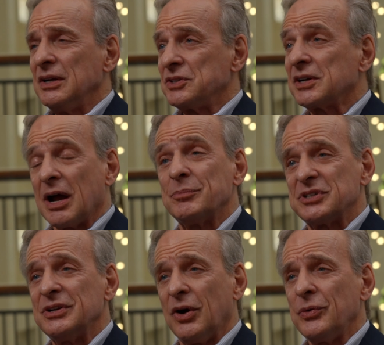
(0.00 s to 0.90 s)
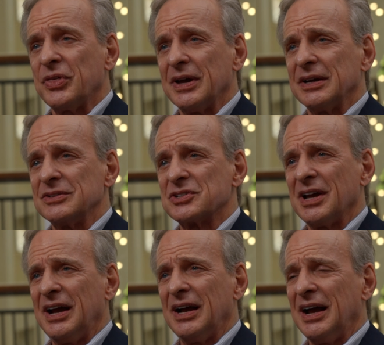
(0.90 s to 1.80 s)
to come to know things.
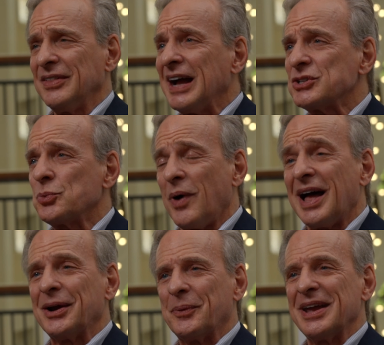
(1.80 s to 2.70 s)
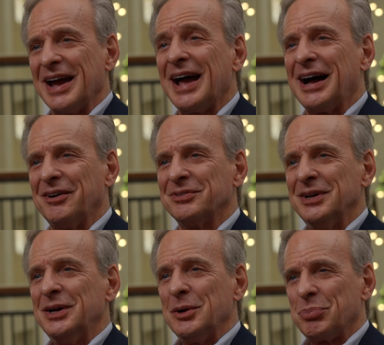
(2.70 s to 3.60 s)
And that's why we have
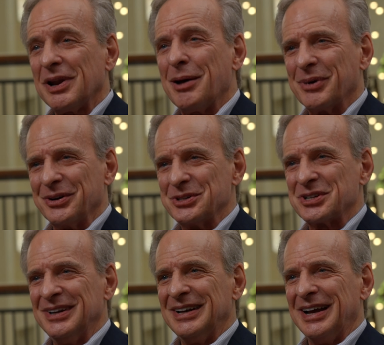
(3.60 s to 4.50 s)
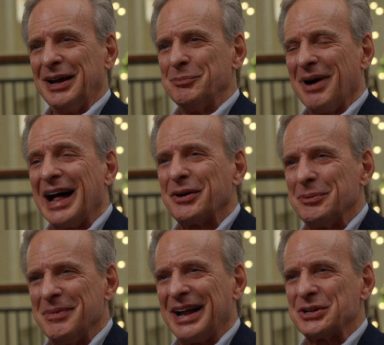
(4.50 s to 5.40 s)
plumbers and
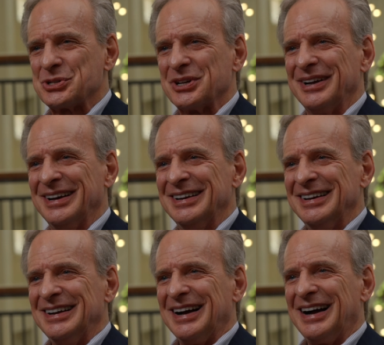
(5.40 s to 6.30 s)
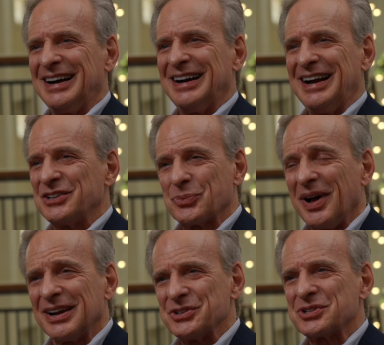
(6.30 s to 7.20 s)
modern medicine, uh, as
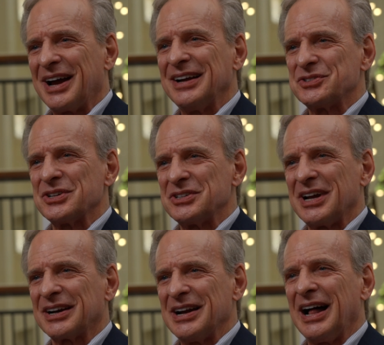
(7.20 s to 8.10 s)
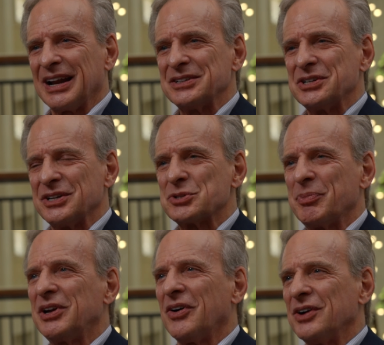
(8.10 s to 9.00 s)
well as science and technology, is
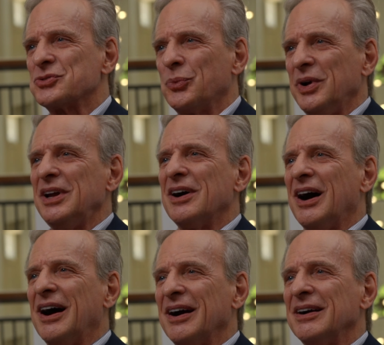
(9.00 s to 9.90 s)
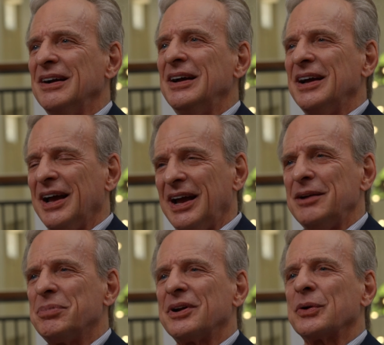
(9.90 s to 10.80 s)
because we are
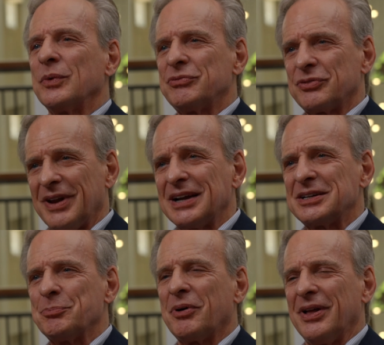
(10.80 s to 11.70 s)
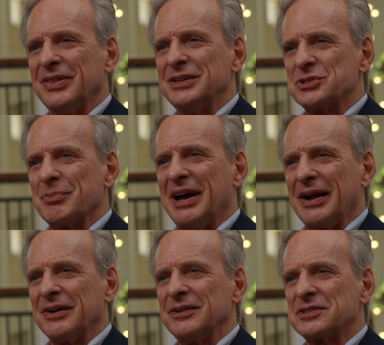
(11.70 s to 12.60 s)
able to reflect upon these
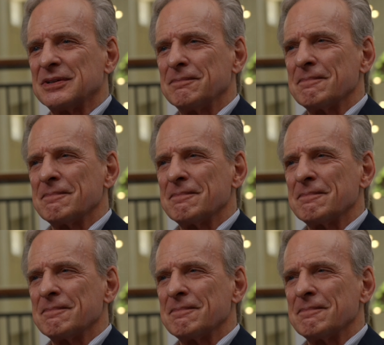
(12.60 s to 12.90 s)
matters